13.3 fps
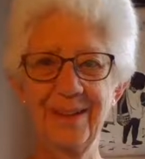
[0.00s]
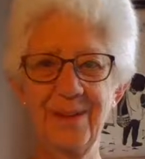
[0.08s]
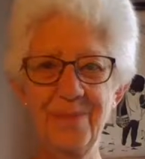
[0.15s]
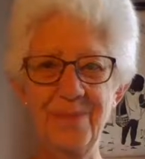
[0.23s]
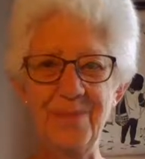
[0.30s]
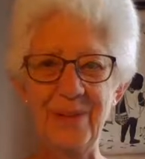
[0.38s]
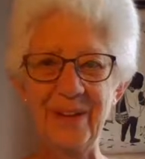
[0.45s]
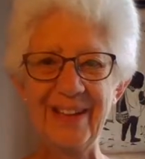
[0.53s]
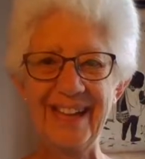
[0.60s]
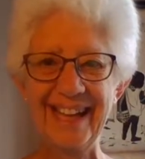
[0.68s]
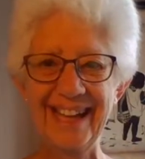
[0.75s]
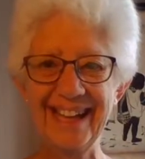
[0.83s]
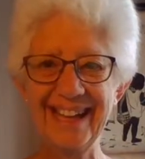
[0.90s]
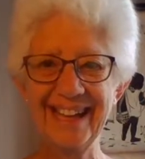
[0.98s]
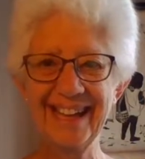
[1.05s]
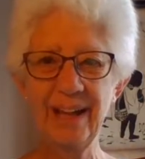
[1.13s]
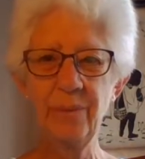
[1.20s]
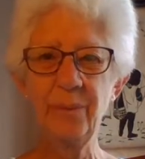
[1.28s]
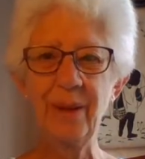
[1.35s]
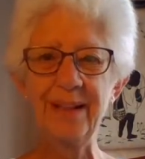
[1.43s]
Good morning
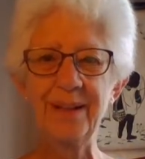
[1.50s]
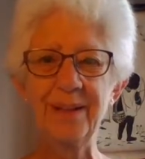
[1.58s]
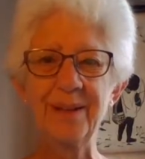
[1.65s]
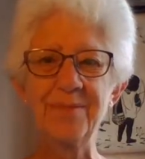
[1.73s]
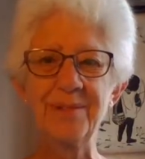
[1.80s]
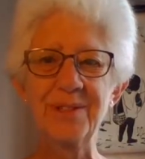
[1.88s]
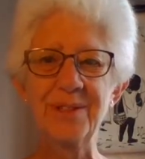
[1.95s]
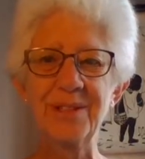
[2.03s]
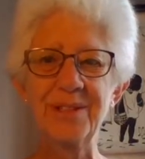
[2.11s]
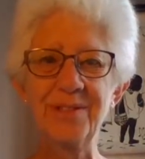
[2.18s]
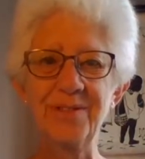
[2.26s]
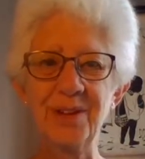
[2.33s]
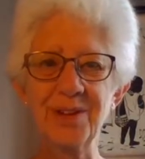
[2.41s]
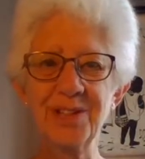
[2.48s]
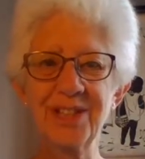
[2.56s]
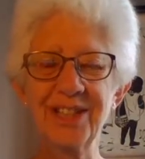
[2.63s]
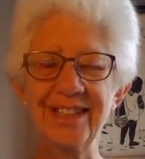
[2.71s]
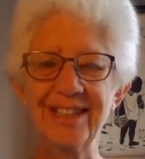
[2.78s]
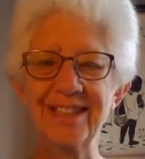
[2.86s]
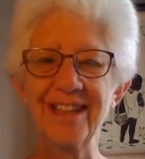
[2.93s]
and welcome to the
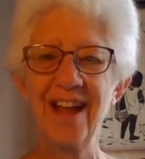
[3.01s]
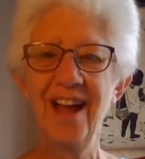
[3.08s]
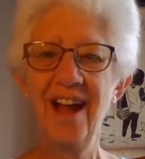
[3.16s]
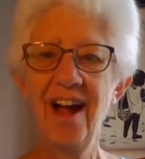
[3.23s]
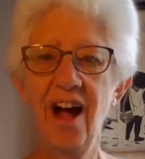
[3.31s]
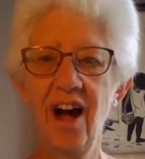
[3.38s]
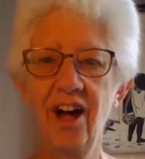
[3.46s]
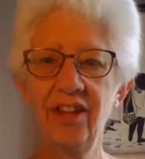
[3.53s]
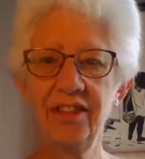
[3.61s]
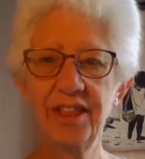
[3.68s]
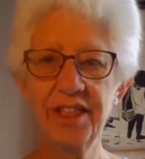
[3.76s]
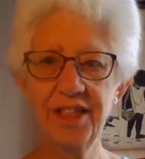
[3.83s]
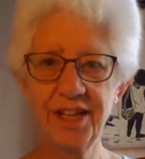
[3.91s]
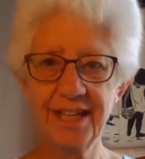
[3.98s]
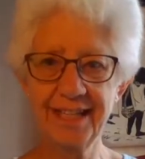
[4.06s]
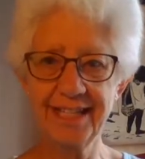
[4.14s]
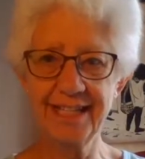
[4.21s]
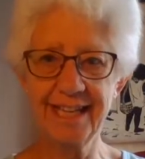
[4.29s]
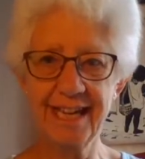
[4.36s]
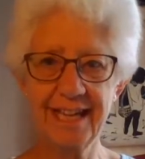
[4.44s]
devotions on
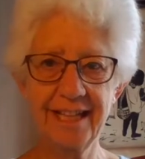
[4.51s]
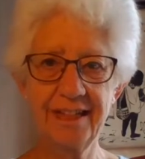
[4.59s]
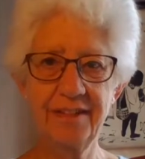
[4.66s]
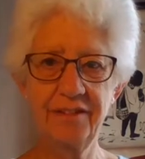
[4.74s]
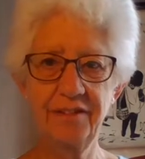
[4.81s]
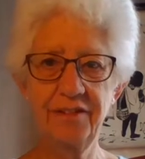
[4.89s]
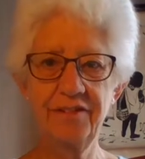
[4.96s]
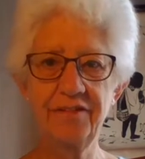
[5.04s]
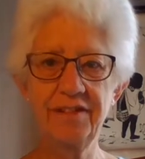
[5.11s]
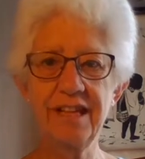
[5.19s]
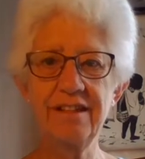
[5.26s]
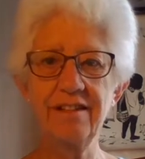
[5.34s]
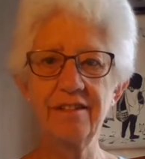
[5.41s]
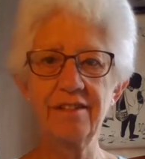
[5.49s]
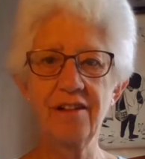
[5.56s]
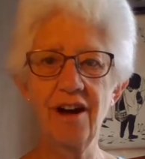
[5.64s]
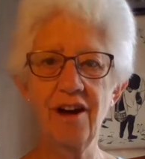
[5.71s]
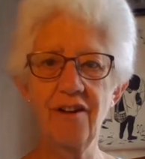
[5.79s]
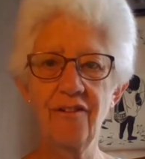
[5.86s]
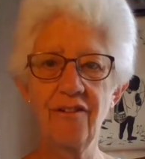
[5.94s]
Thursday, the 15th
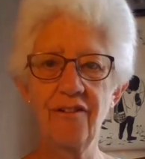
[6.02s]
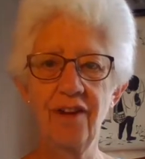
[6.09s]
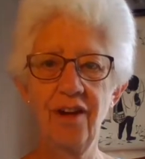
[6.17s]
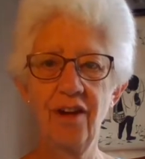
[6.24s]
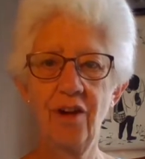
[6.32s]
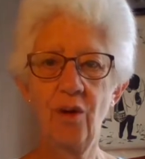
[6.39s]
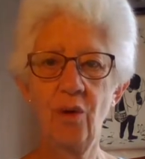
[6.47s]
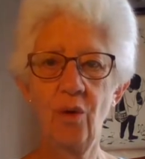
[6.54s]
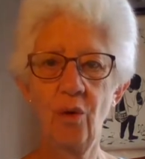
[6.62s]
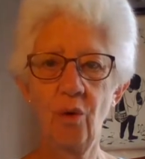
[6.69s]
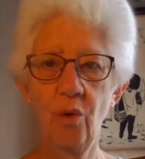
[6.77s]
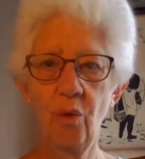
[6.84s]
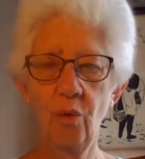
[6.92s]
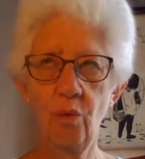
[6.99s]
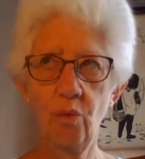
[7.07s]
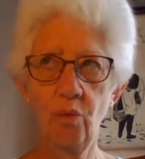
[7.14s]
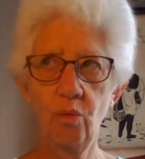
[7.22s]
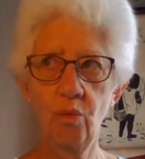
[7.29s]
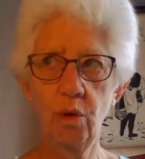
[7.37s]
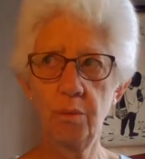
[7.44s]
of,
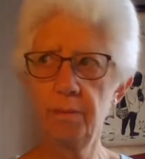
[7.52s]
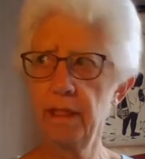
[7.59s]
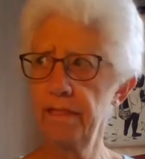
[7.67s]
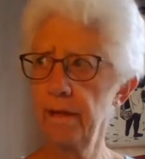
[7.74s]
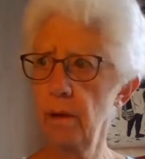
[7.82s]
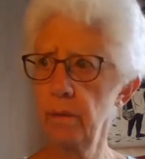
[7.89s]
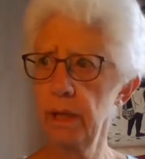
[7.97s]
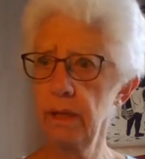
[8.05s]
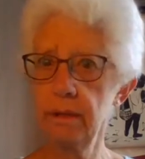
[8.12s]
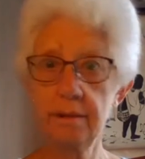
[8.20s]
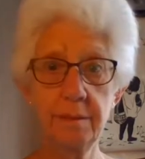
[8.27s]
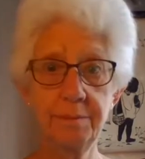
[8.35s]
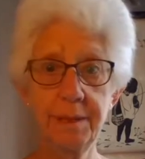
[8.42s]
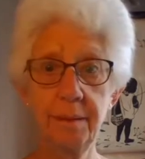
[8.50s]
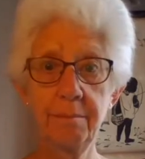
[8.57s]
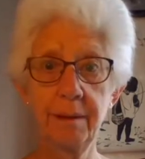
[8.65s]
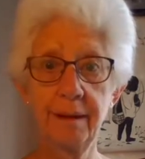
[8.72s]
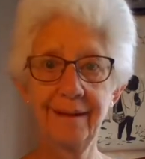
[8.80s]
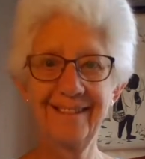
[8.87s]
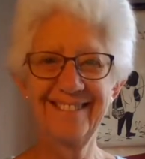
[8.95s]
what month are we? September.